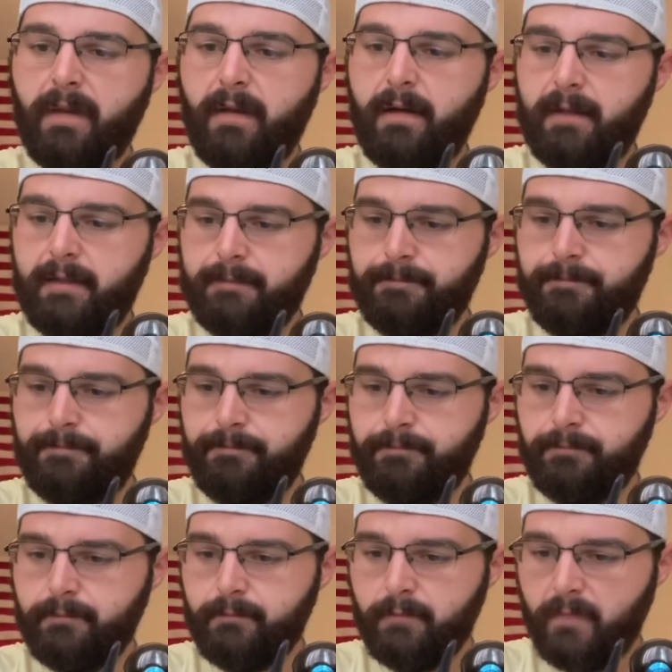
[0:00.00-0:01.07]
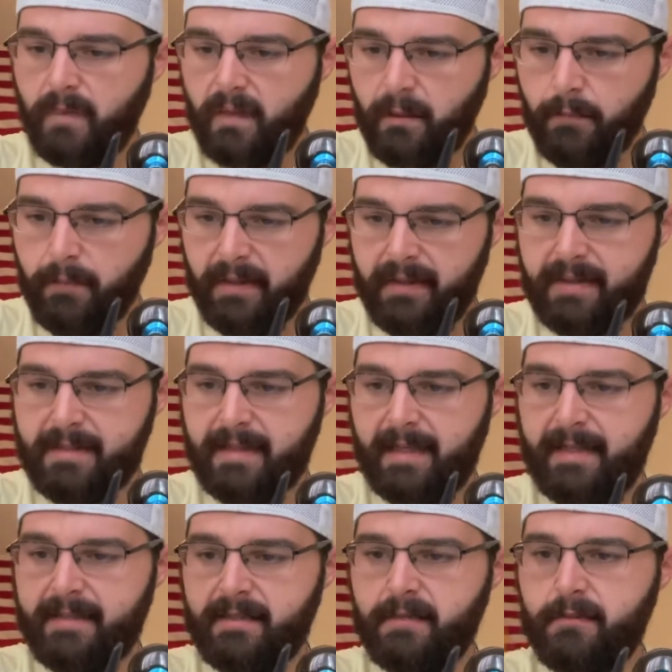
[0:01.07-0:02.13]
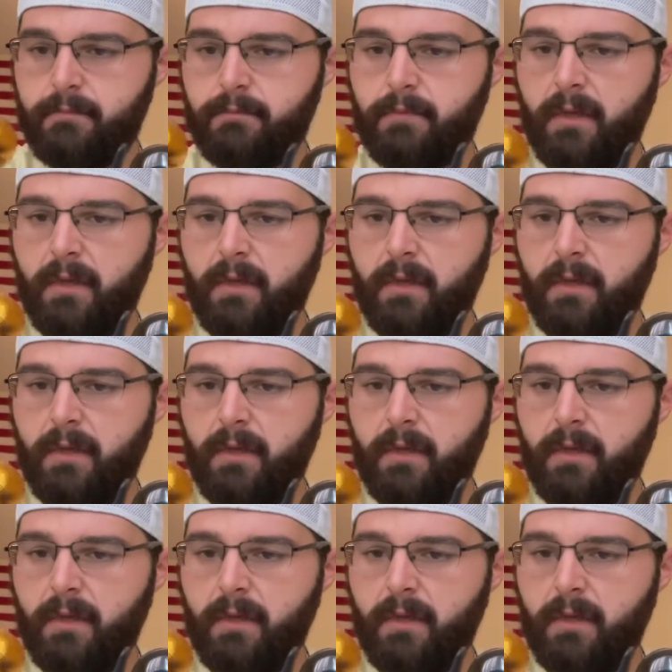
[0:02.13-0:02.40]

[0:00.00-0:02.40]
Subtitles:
But this guy's,